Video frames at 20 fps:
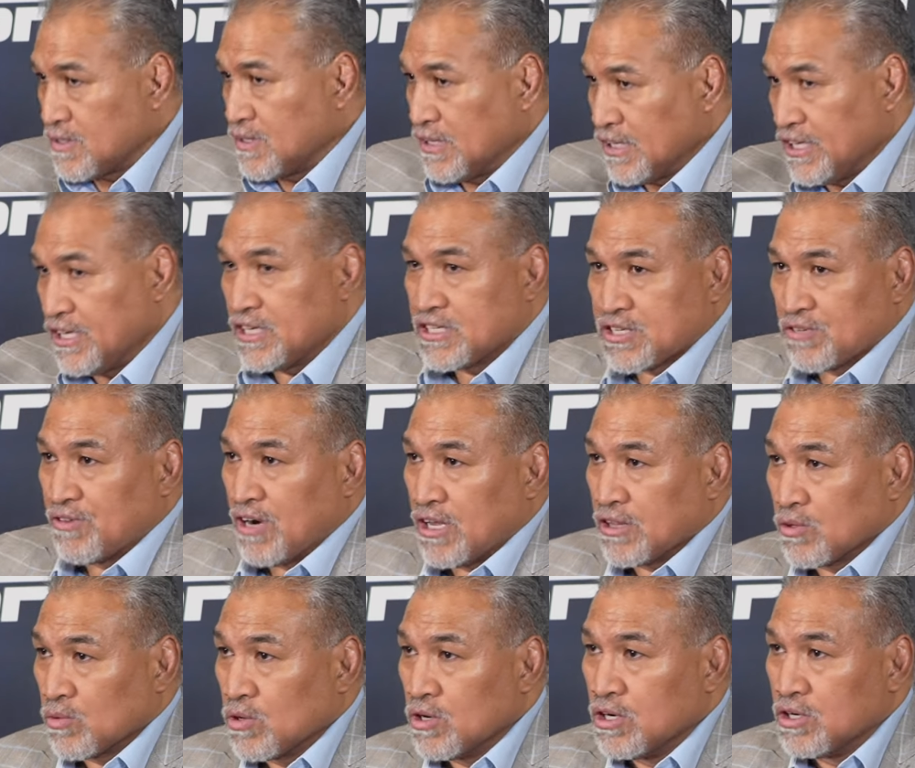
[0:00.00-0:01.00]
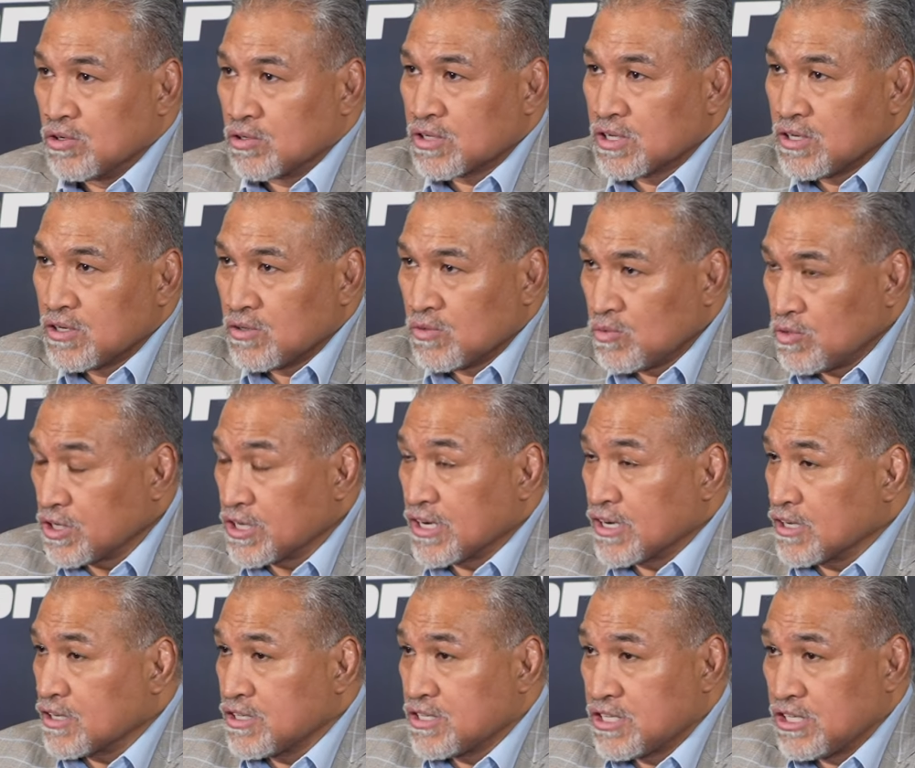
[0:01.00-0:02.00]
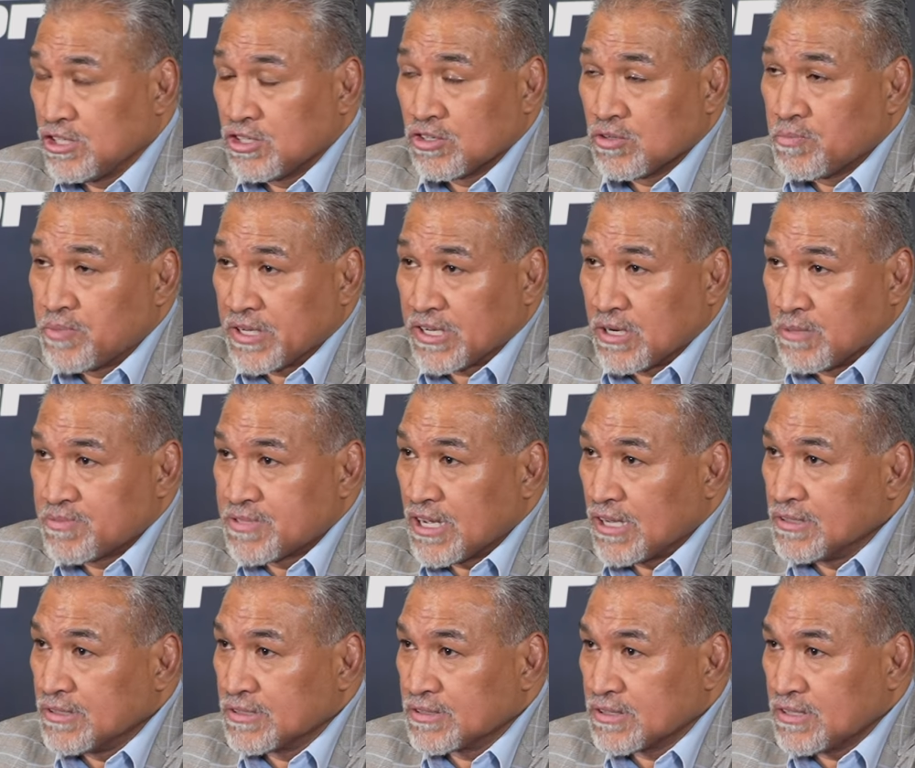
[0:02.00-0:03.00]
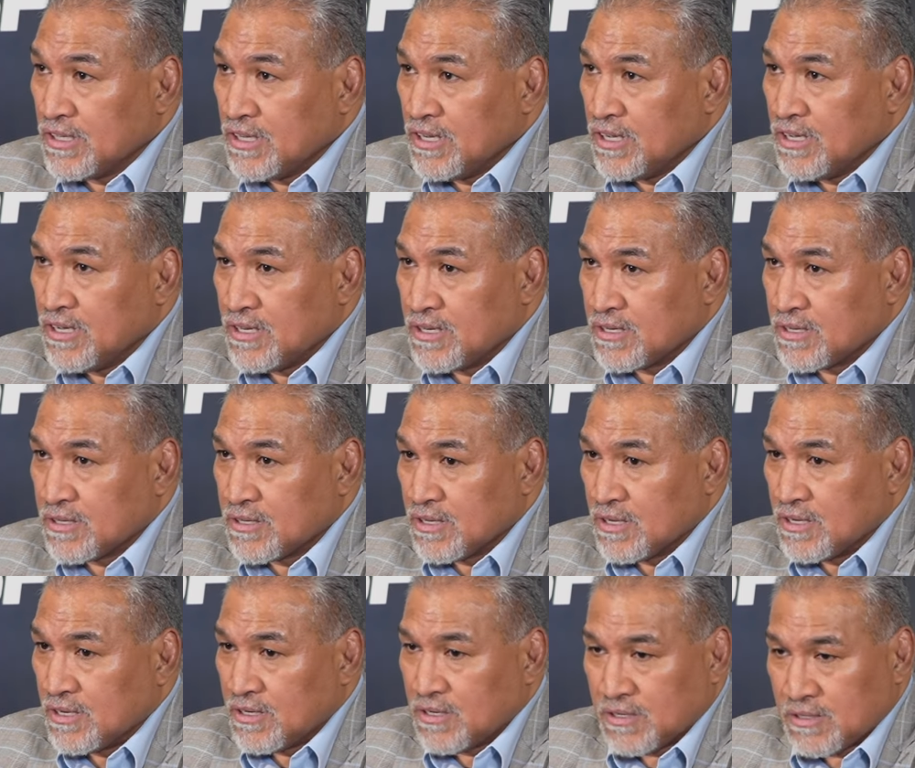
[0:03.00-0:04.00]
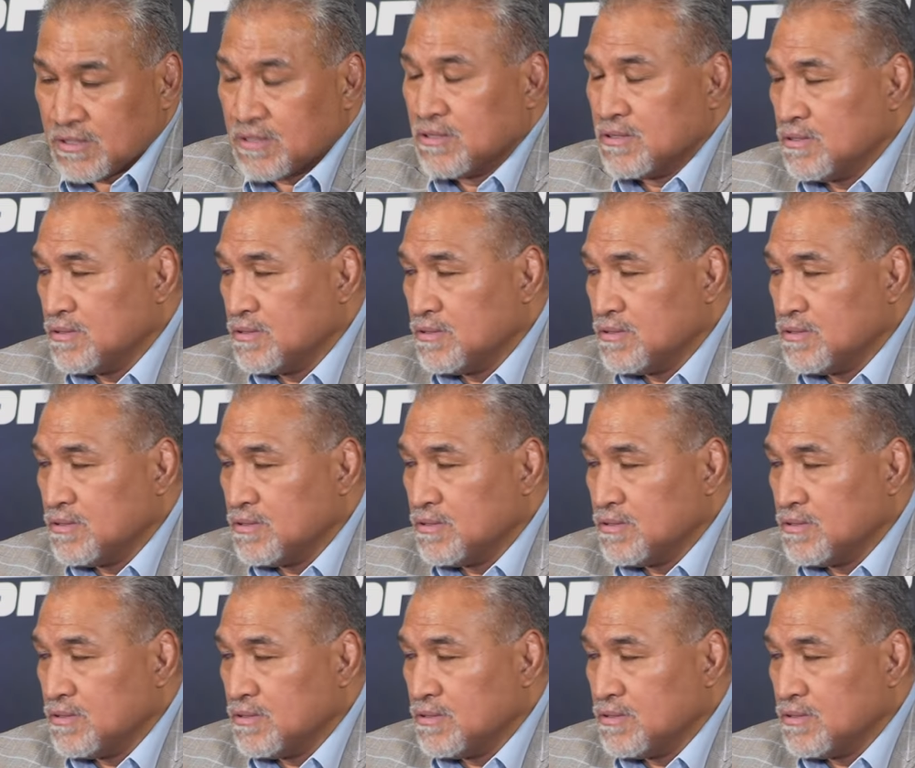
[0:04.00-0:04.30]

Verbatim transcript: leagues around the world, we're going to continue to pick up talent and. Uh,